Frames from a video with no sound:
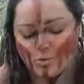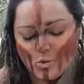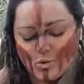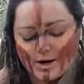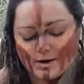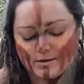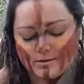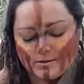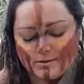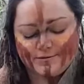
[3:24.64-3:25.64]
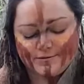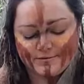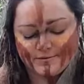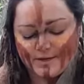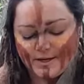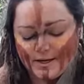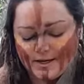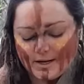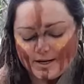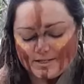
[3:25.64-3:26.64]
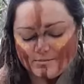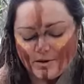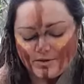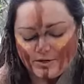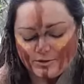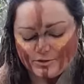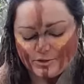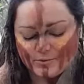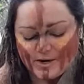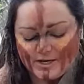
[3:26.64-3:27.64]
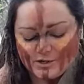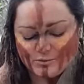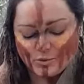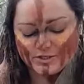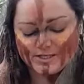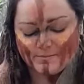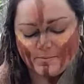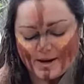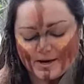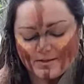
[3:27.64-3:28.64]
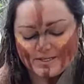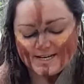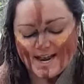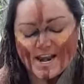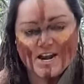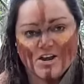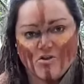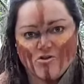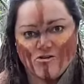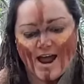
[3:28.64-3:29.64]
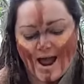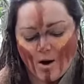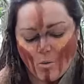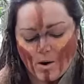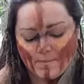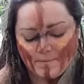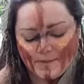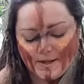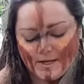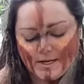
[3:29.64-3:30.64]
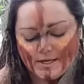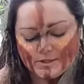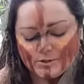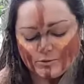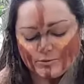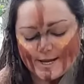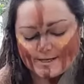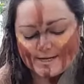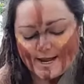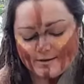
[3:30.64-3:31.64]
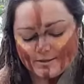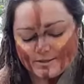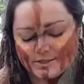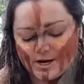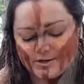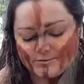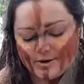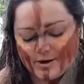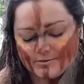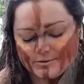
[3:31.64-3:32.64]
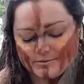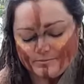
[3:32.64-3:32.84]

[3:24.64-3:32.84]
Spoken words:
warning "Uff!" like his mother used to when she wanted him back at the den. Now! Tall Tailless turned around.